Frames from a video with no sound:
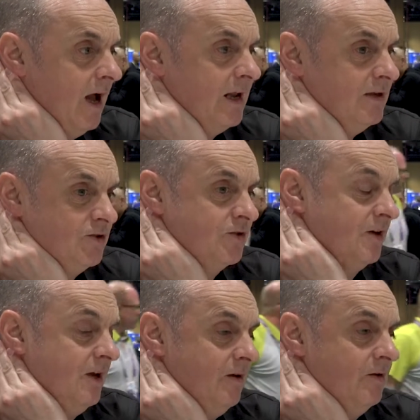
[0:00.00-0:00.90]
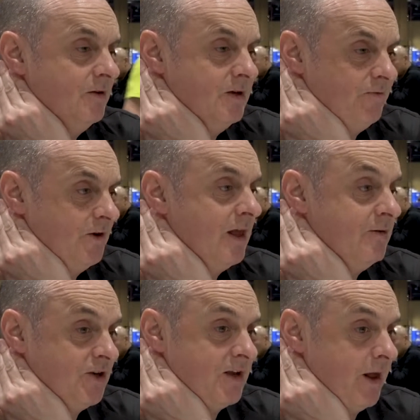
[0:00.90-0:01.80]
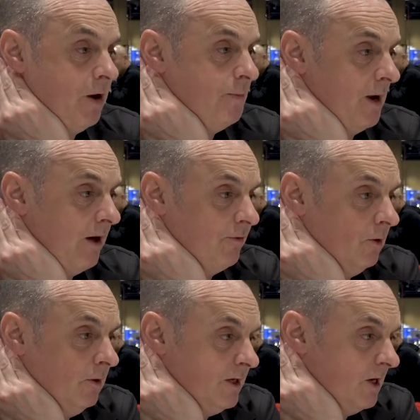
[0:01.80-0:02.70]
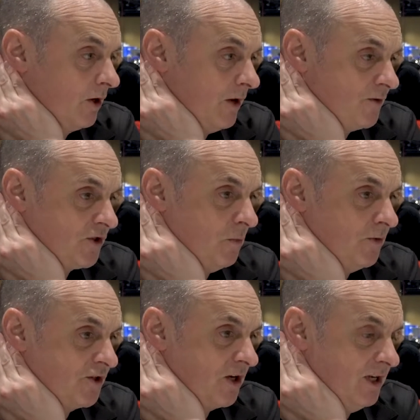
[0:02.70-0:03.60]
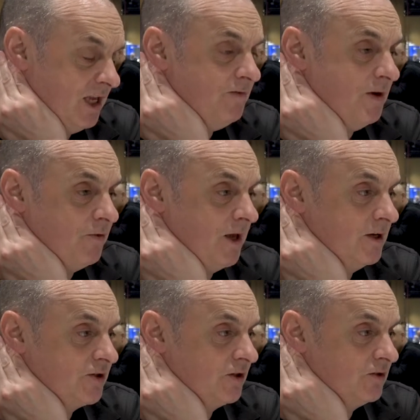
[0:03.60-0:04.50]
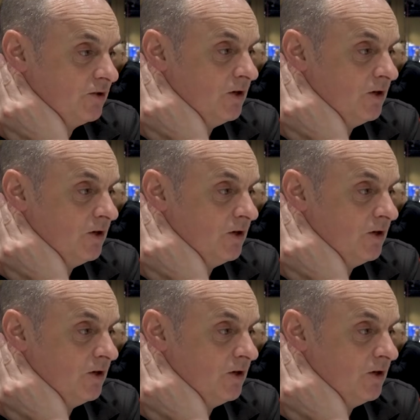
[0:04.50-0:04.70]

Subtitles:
And if you then take that up a level, you're looking for someone that's going to give you things and